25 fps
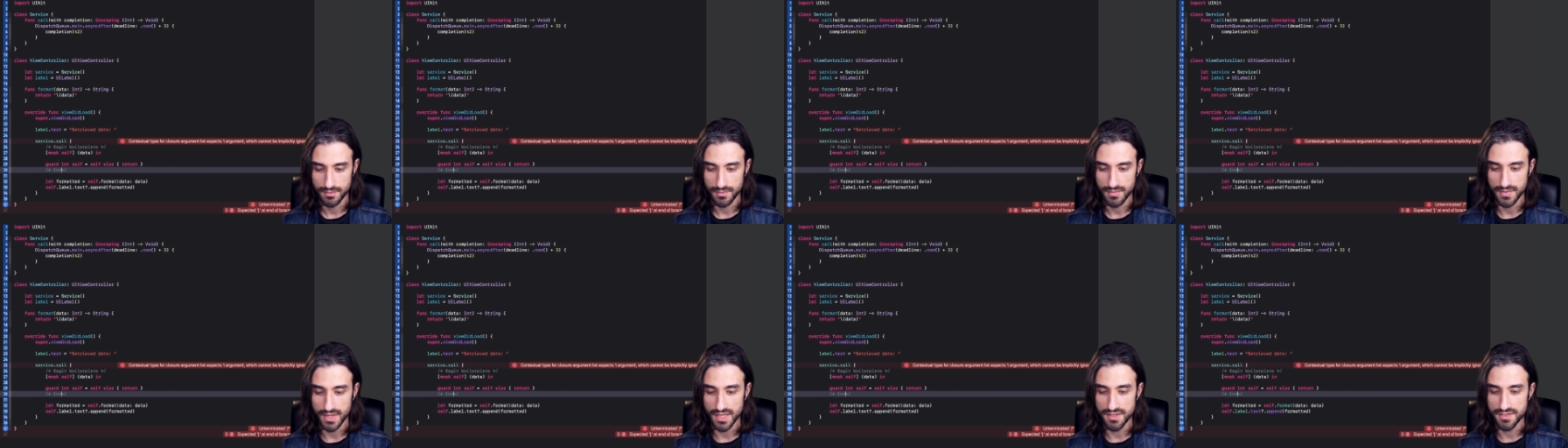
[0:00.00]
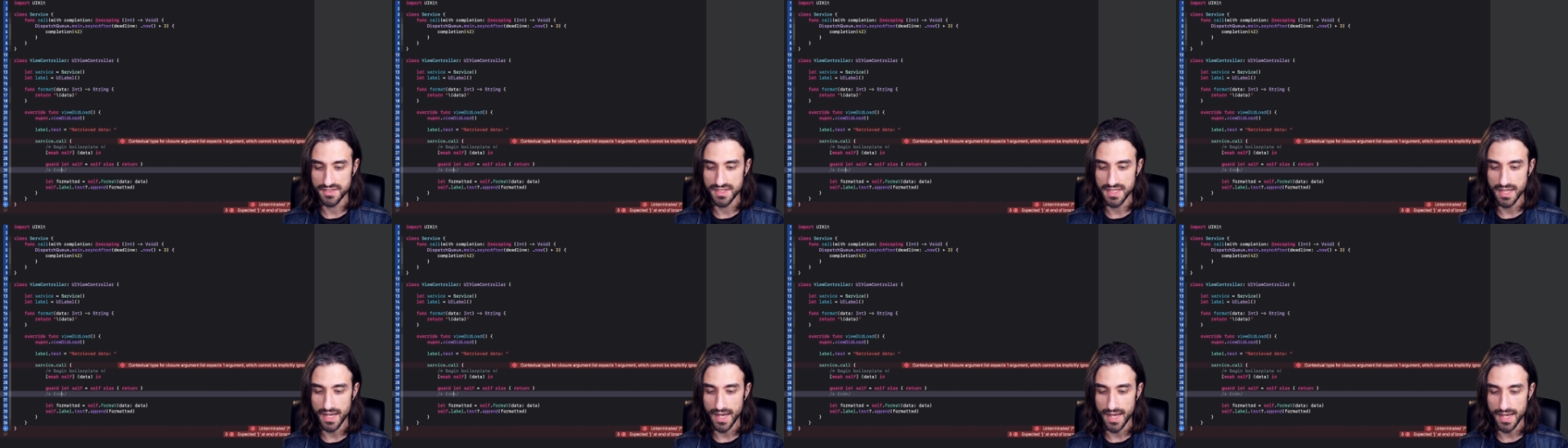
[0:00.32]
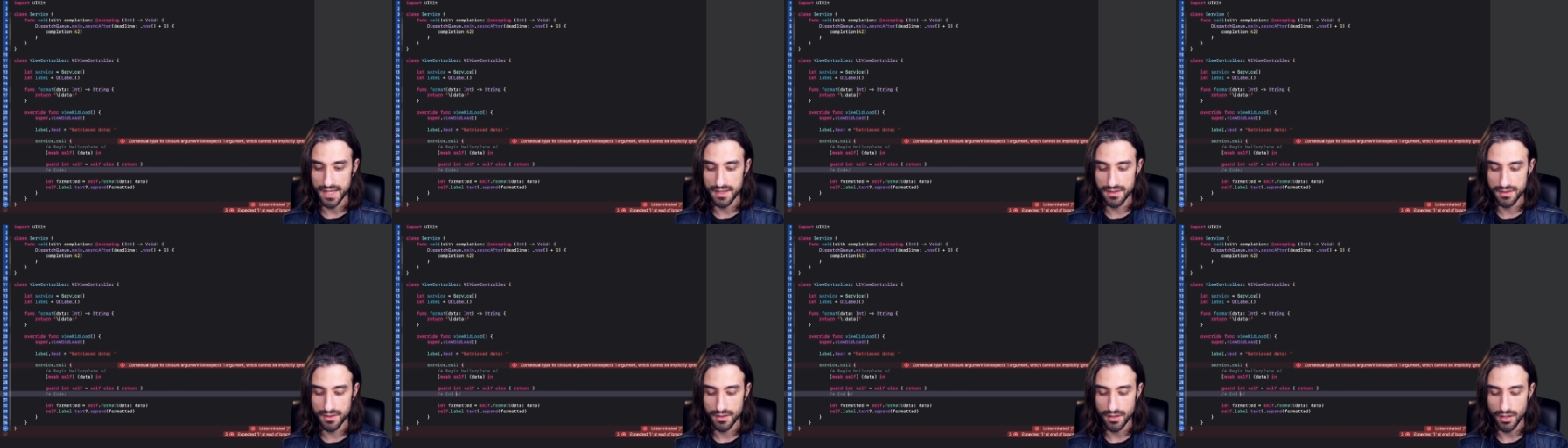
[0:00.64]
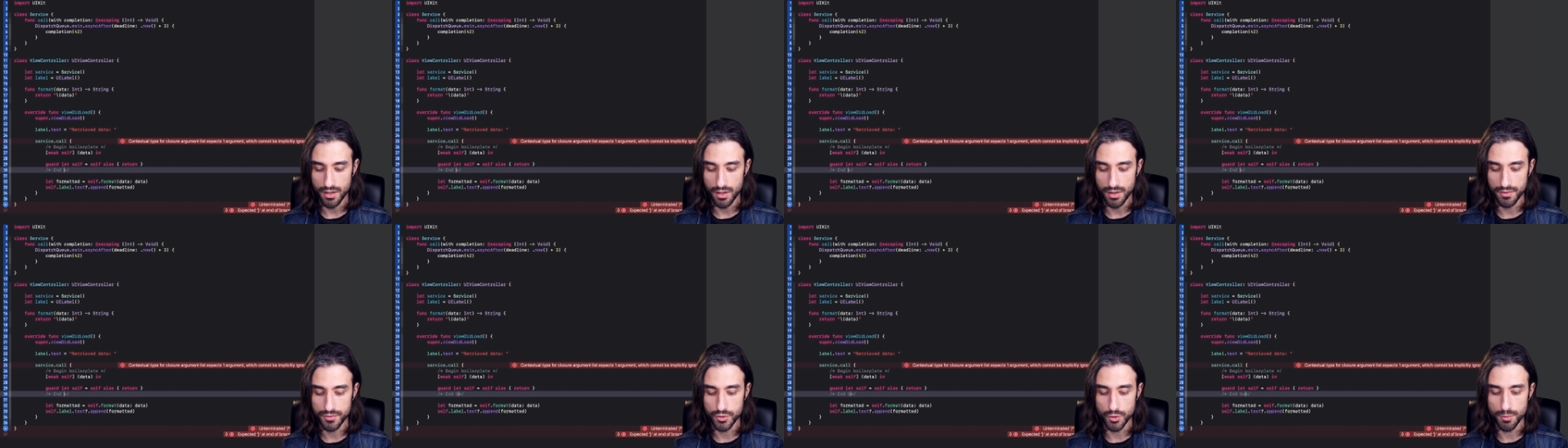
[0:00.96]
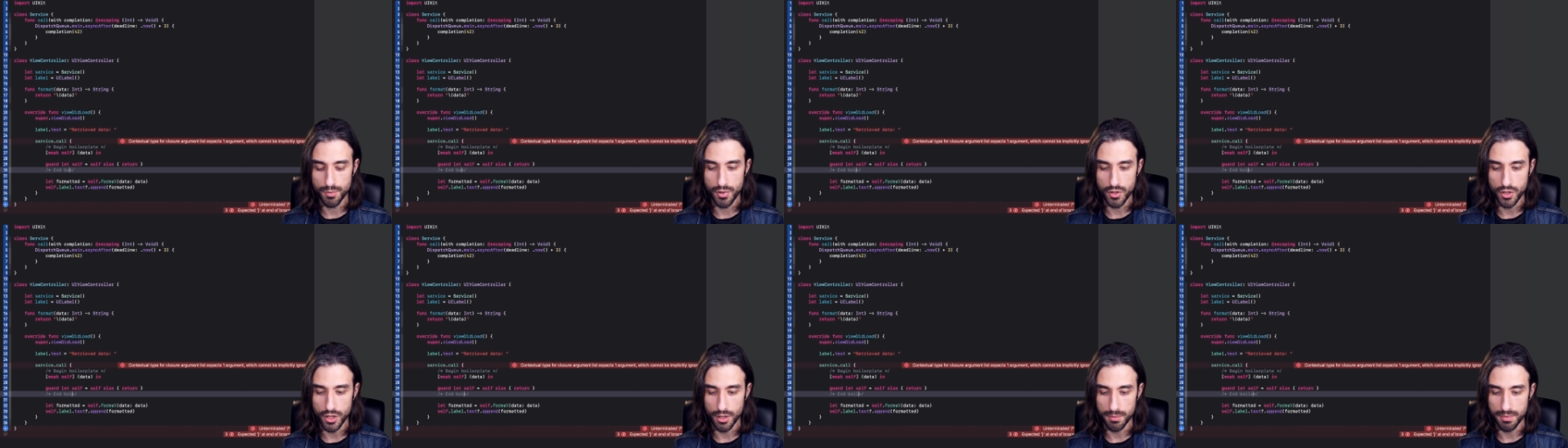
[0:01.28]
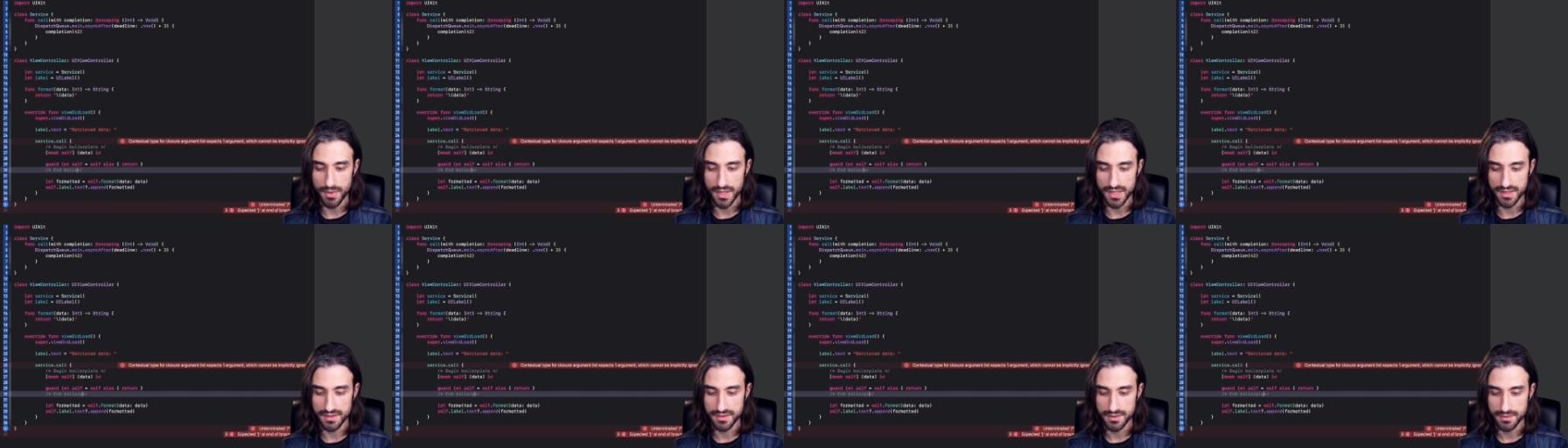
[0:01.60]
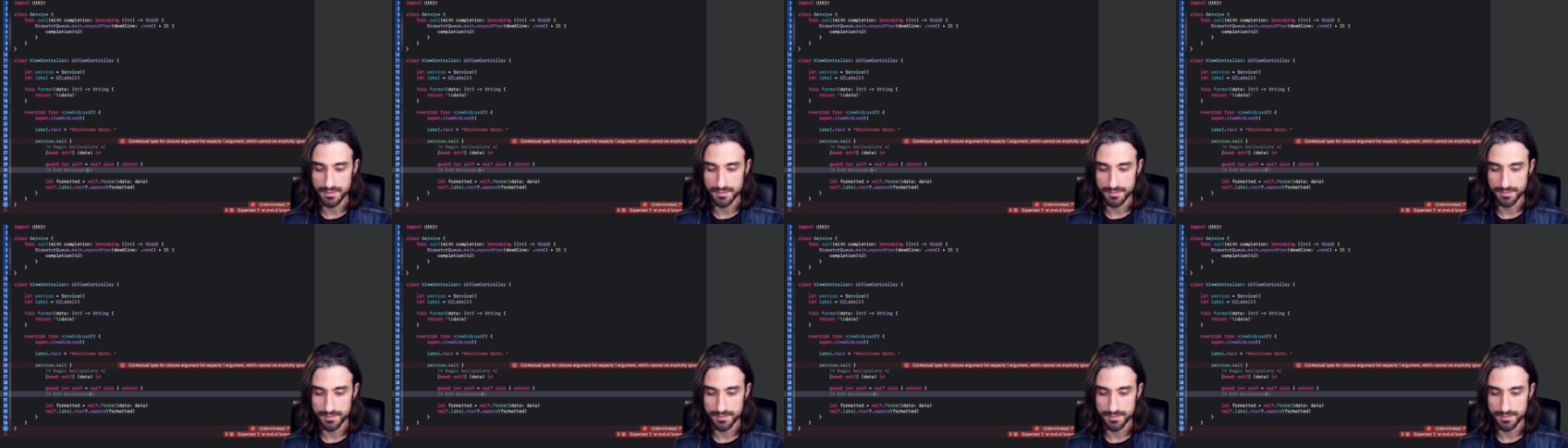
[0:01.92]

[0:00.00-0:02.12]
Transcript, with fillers: That's the end of the boilerplate.